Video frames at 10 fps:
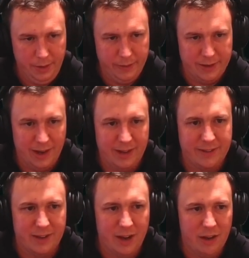the
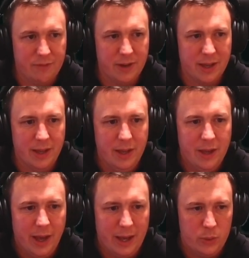Delighted Halfling,
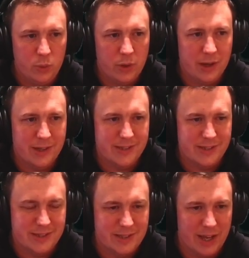and all cards in
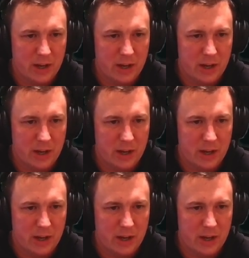this deck